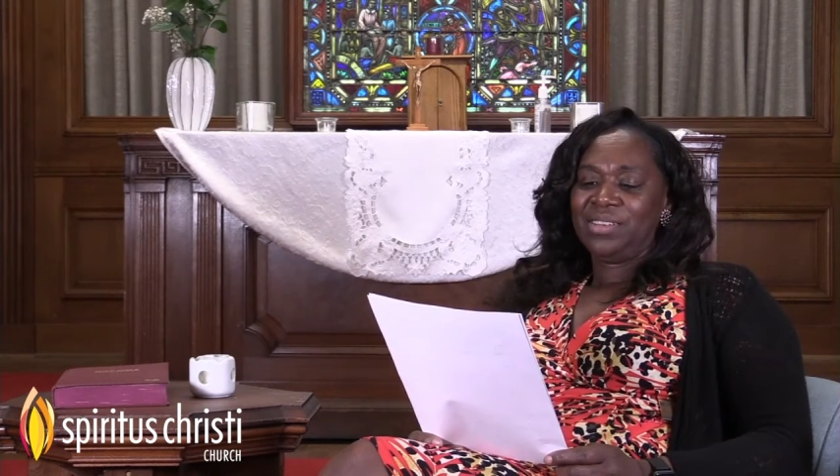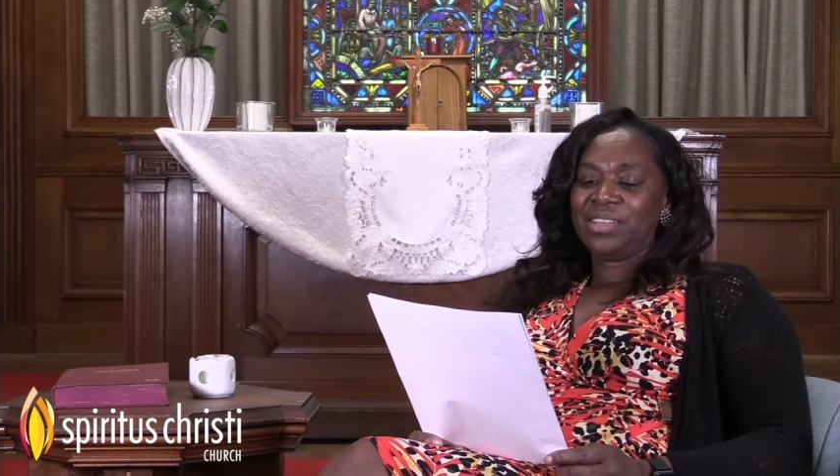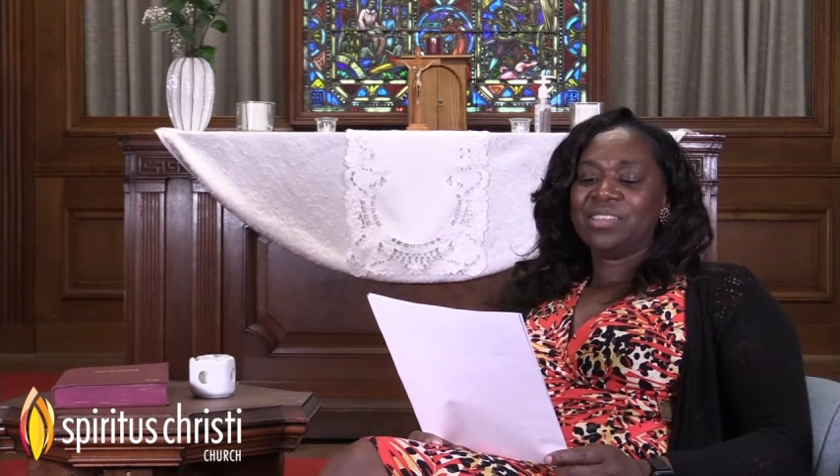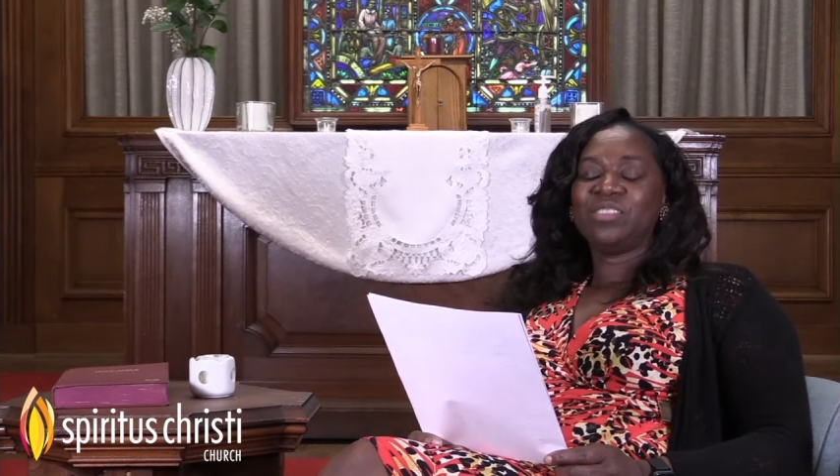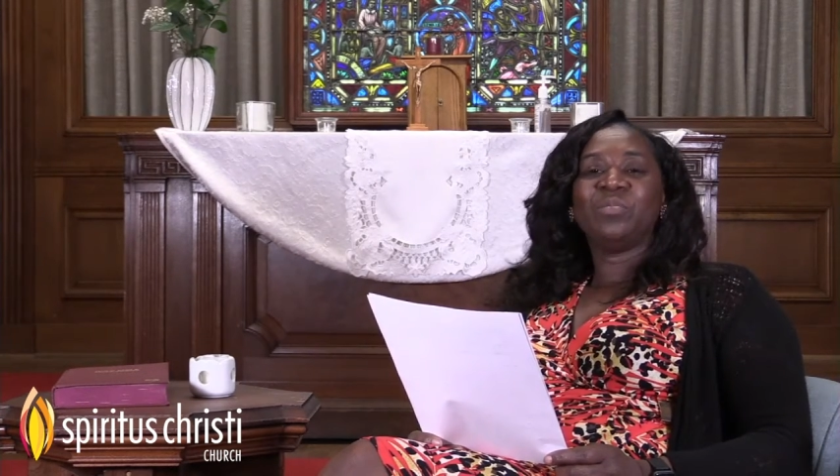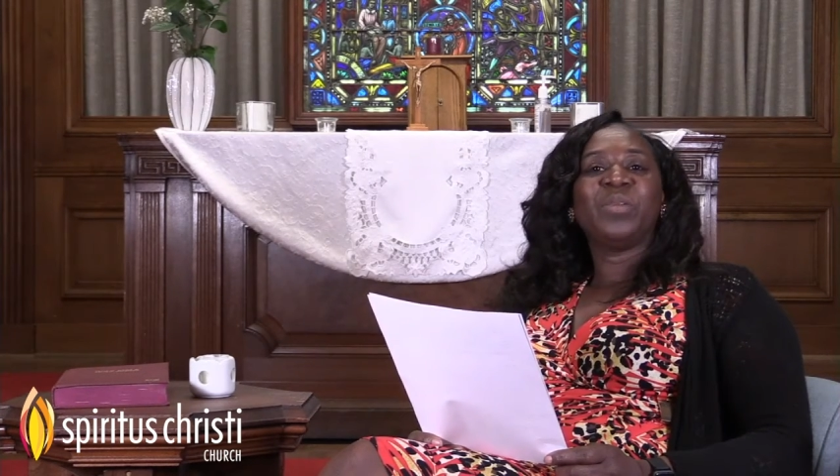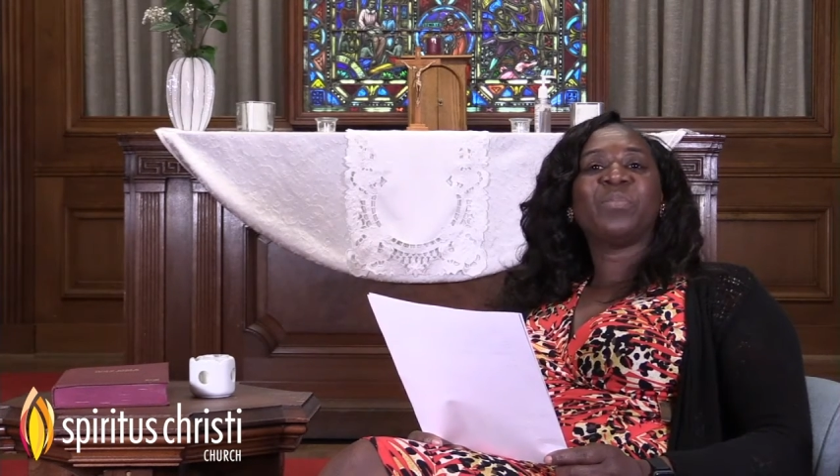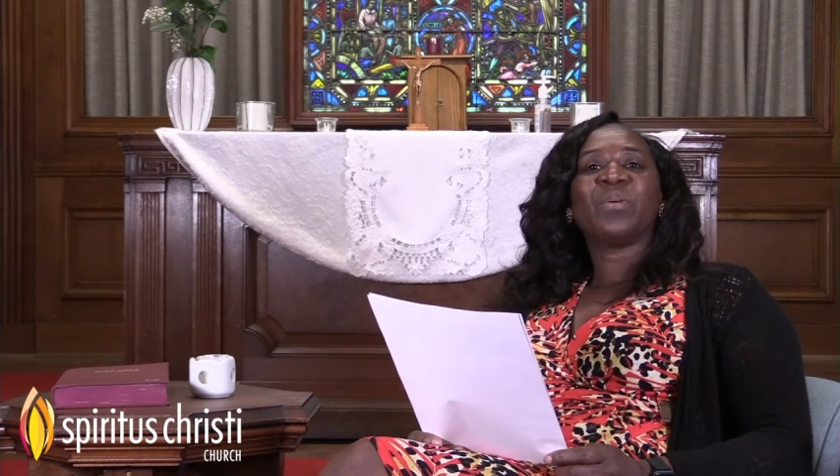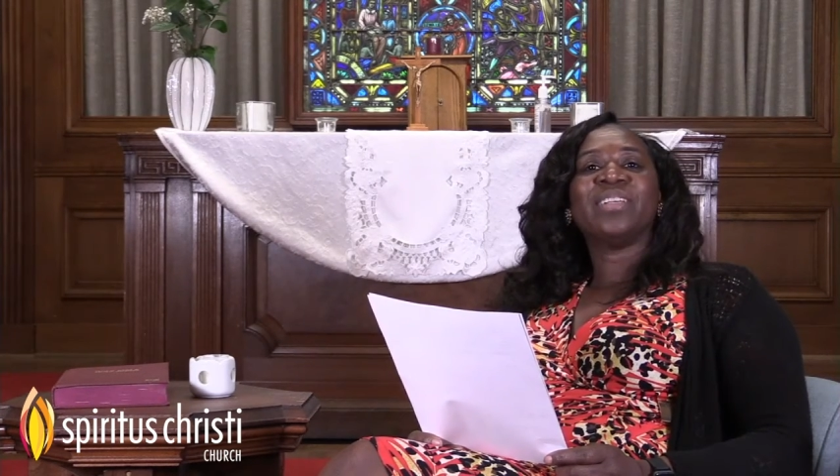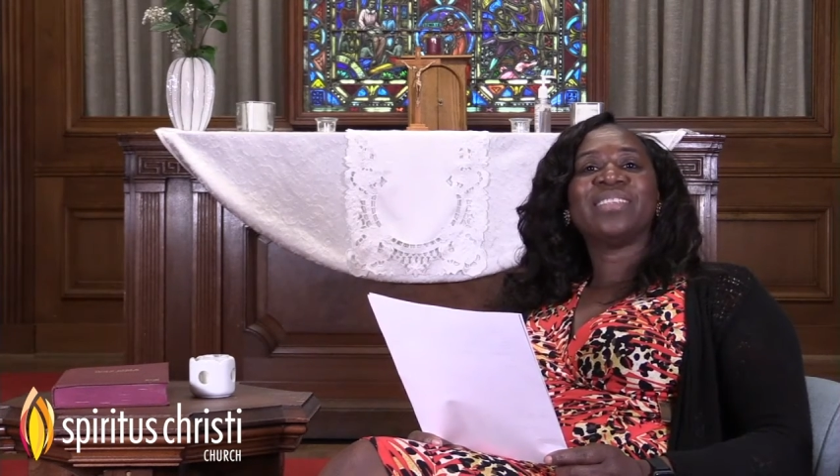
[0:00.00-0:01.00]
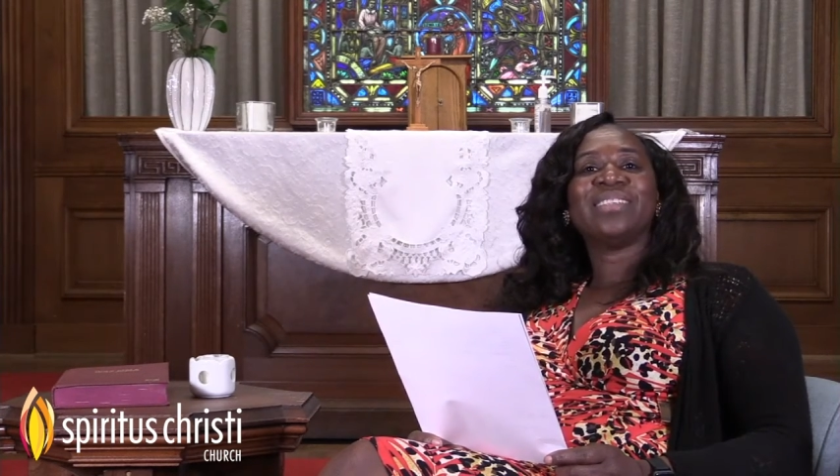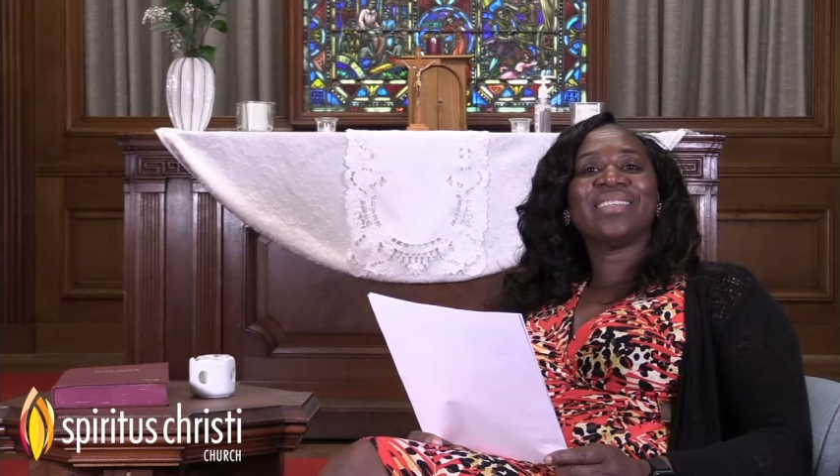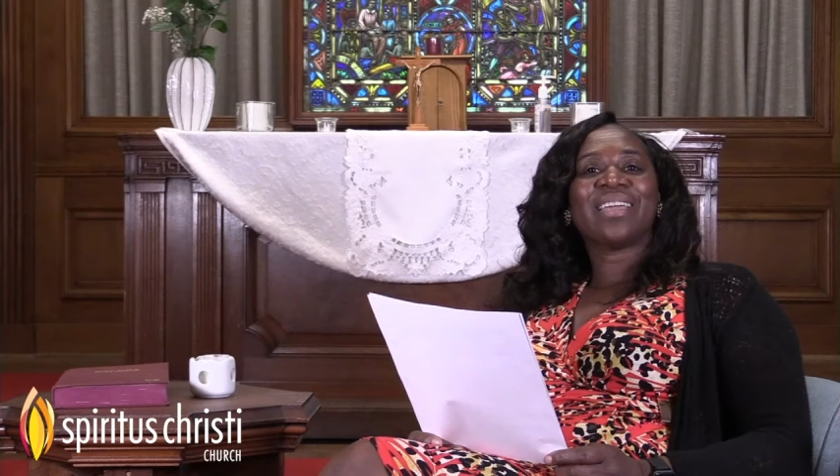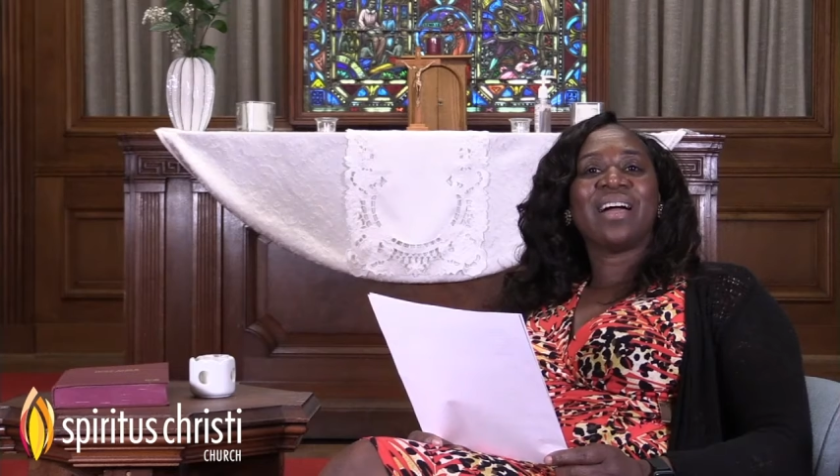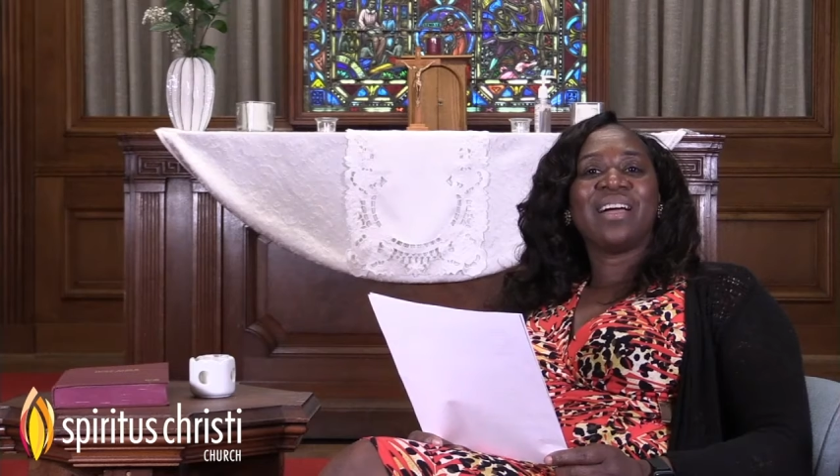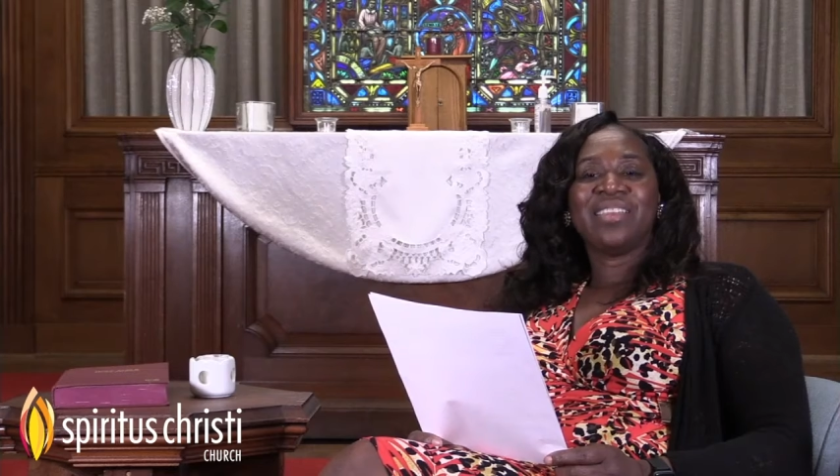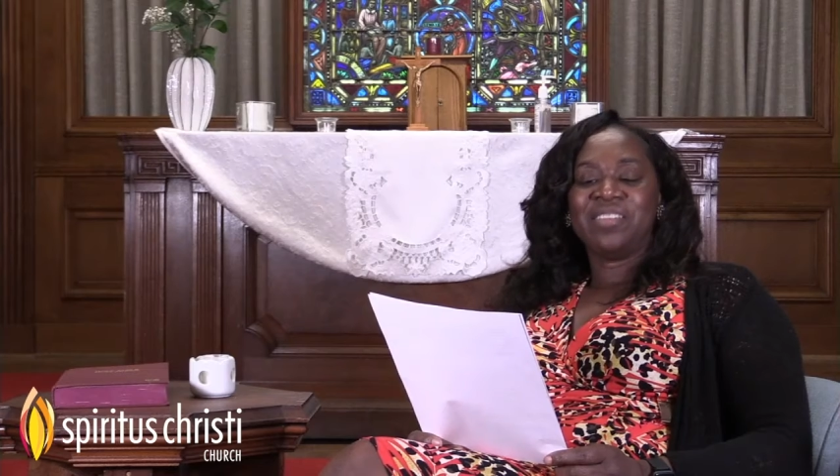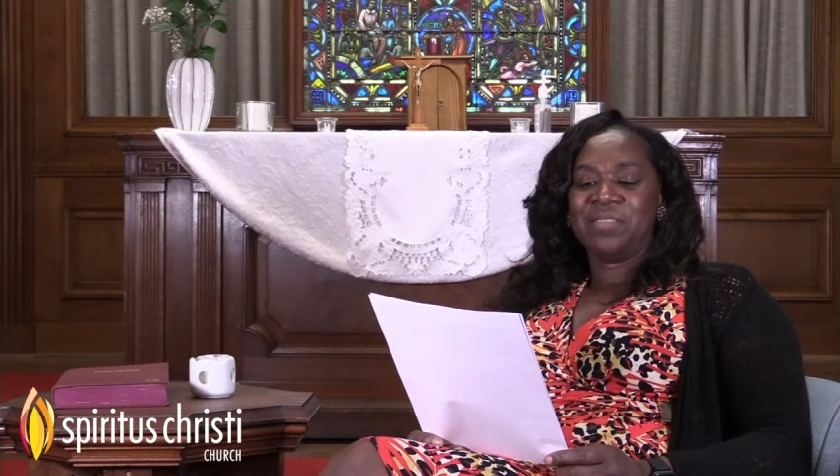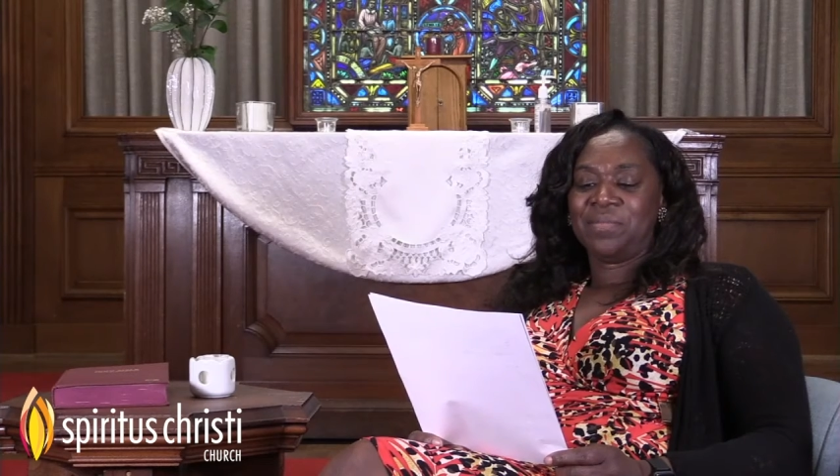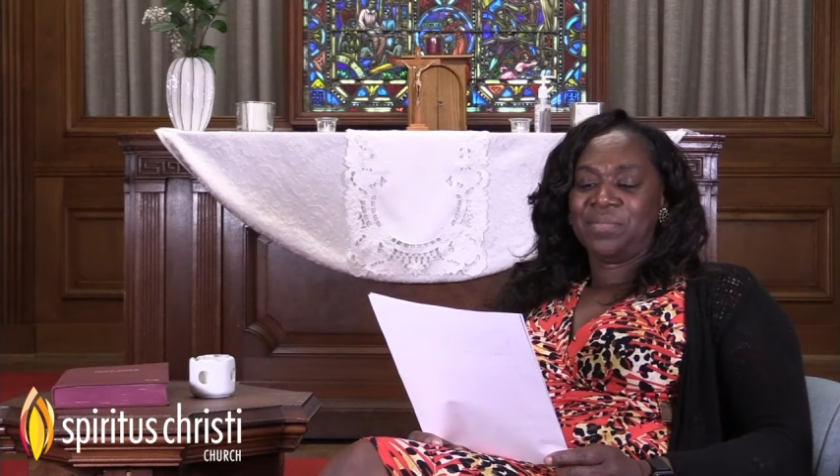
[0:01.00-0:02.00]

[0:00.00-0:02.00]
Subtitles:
just to be present to God.